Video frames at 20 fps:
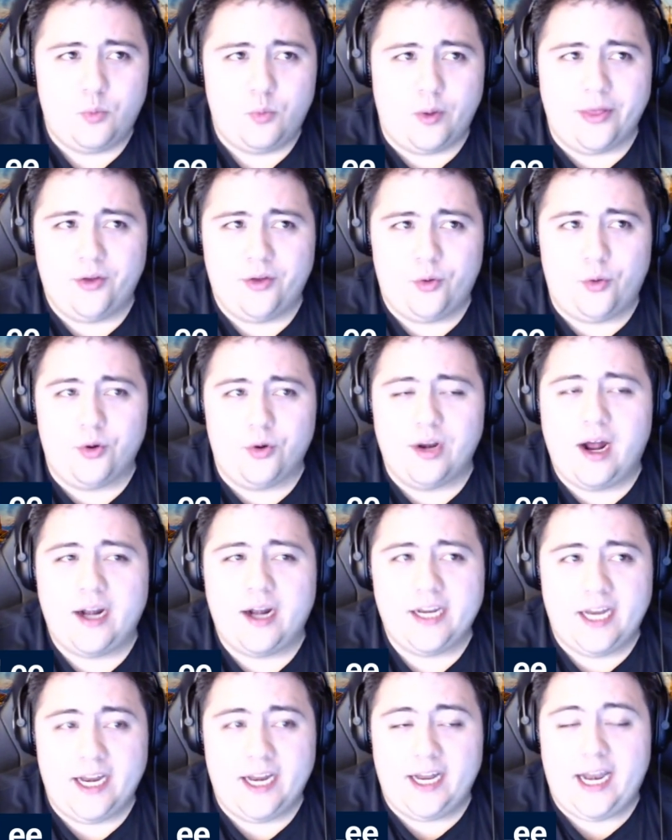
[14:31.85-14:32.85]
whether or
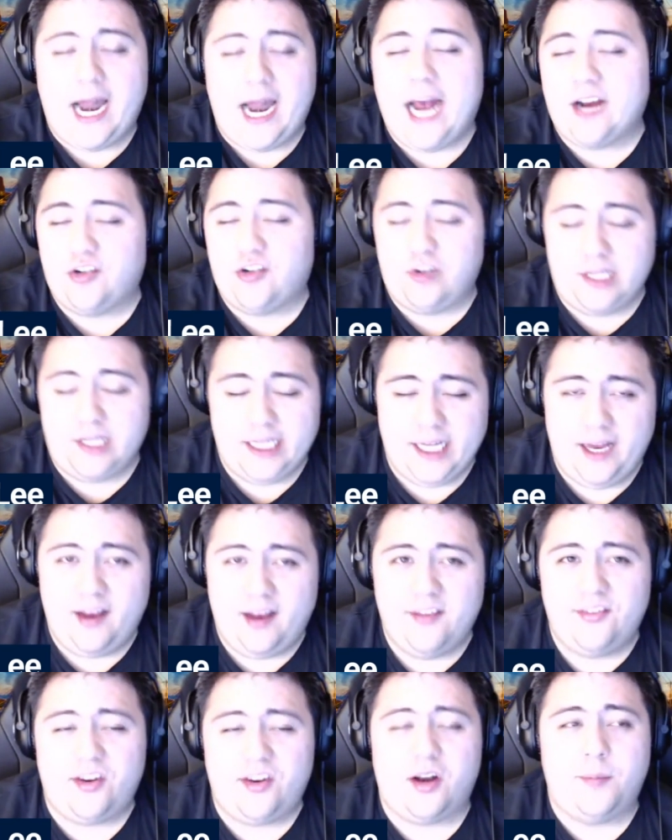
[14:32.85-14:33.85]
not it actually
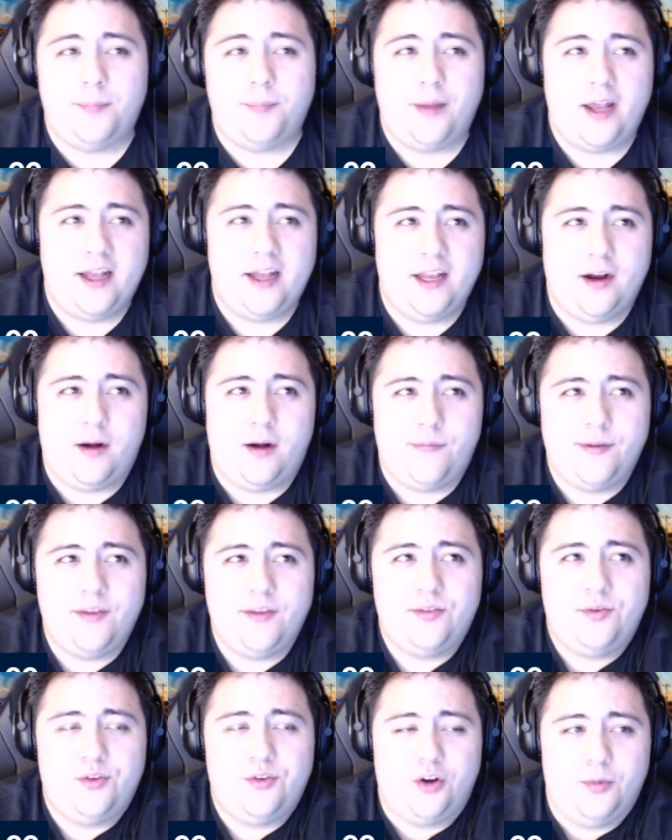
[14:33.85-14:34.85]
can set up in the
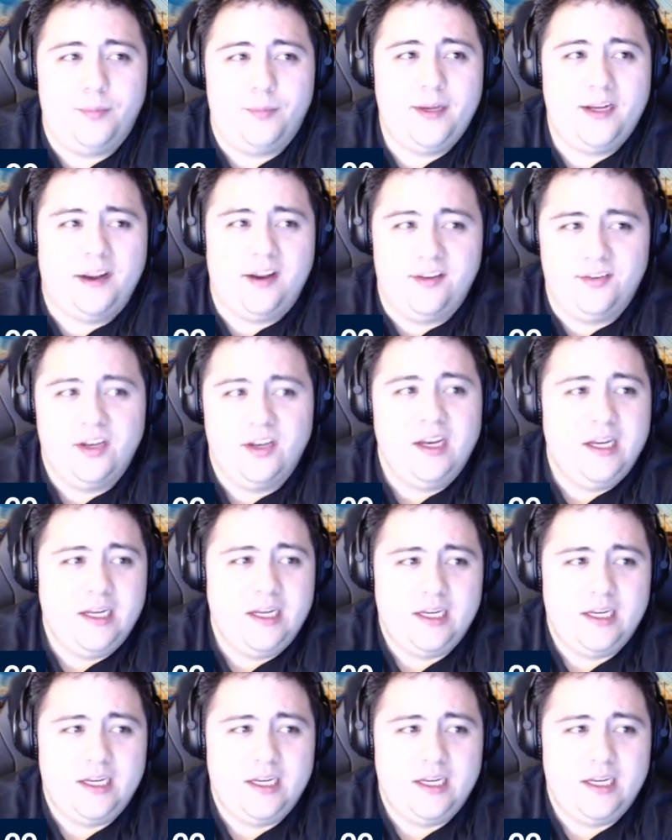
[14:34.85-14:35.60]
offensive zone, because,